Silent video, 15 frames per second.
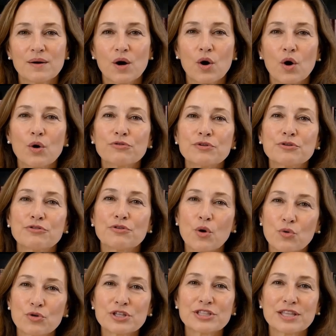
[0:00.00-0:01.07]
are often
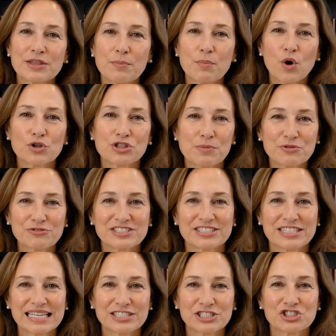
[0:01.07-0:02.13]
folded at the bottom of a
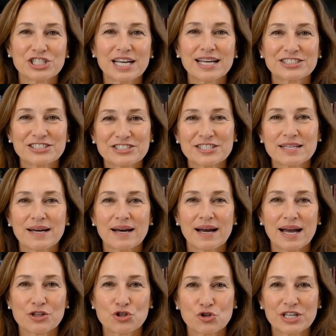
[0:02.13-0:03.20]
cedar chest
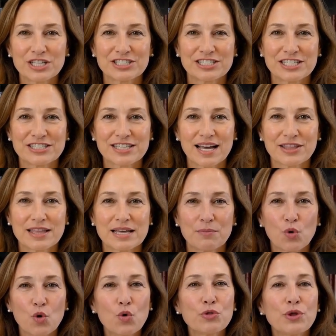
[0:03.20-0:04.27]
and treated as nothing
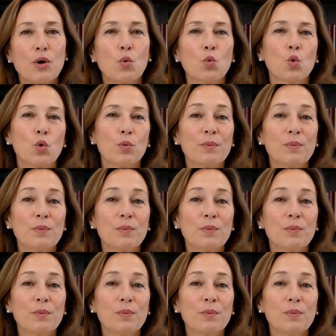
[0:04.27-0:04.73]
more than a warm